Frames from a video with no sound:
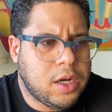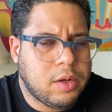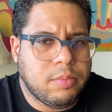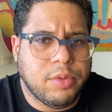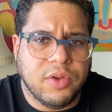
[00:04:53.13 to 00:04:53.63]

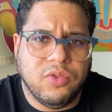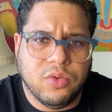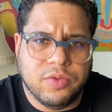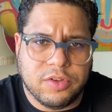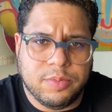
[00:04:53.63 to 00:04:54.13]
But if
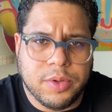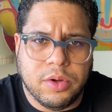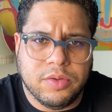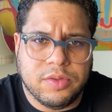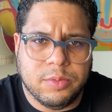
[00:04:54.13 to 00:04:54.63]
you've
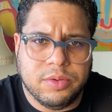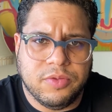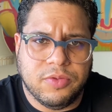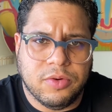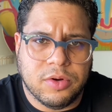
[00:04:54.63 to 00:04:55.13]
experienced it
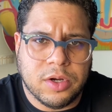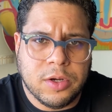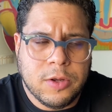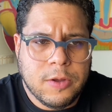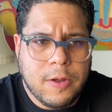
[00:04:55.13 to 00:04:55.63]
before,
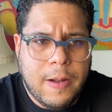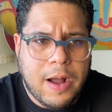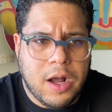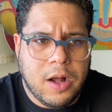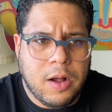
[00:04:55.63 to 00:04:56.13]

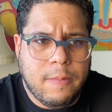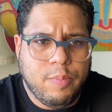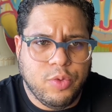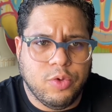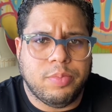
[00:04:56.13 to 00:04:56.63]

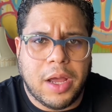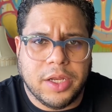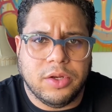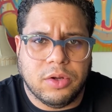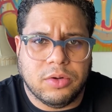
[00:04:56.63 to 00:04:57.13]
you
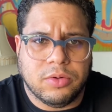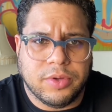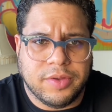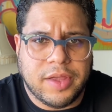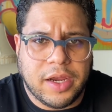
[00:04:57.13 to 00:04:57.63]
probably know
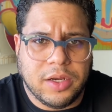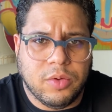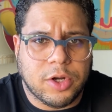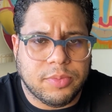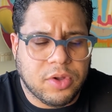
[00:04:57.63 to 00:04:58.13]
exactly
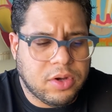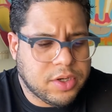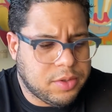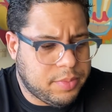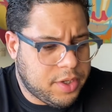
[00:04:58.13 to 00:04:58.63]
what I'm
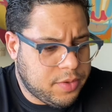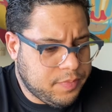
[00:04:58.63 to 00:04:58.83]
talking about.